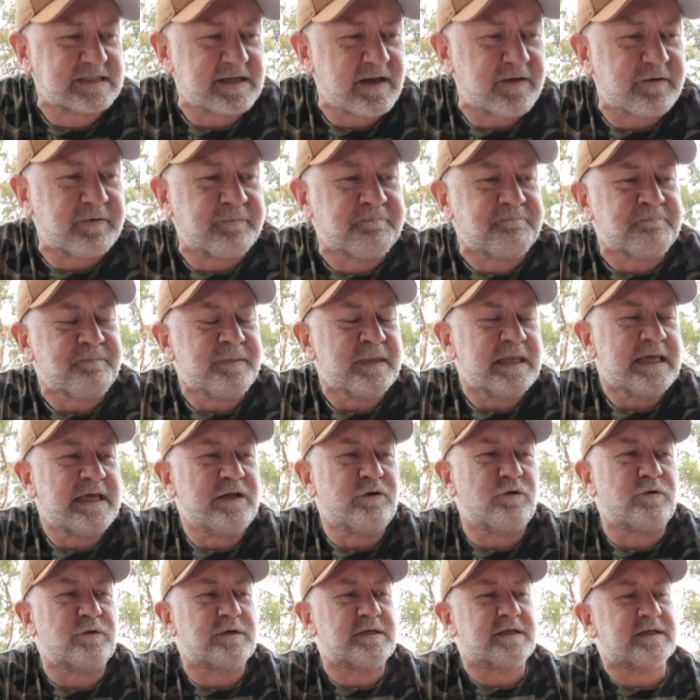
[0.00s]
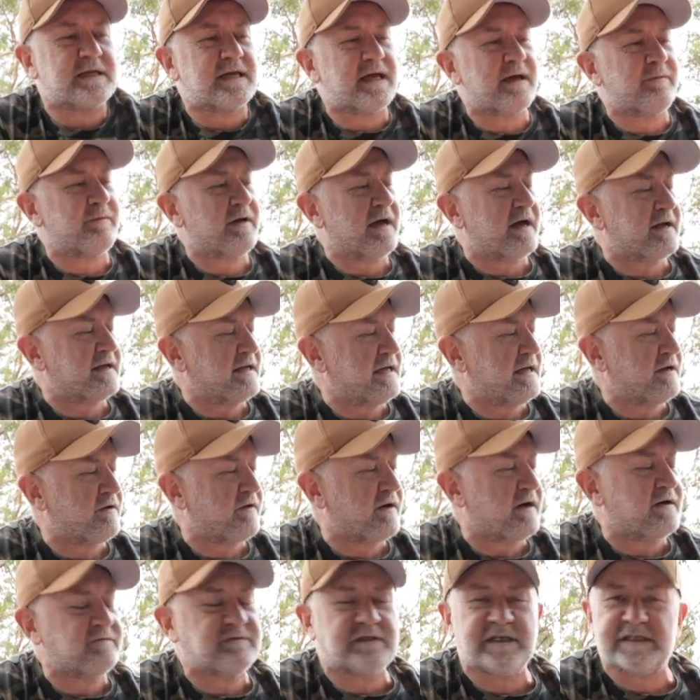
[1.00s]
So in order to come out here,
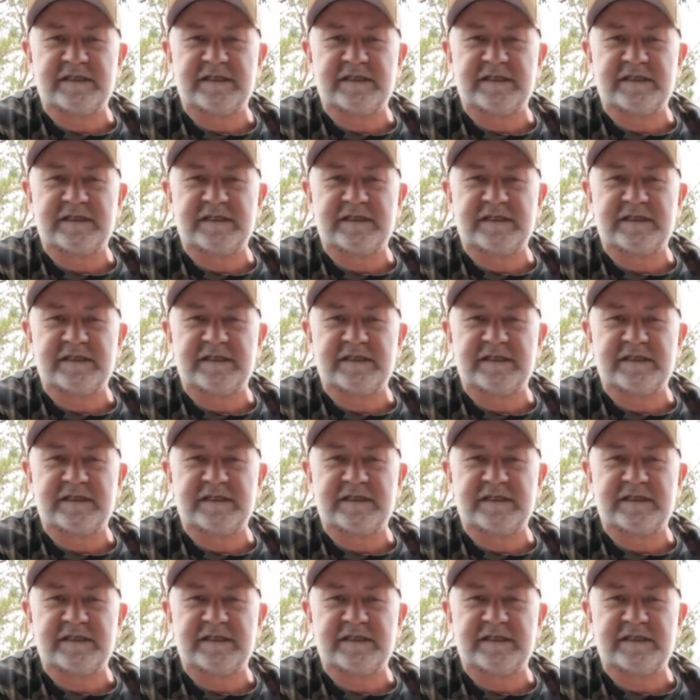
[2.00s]
I've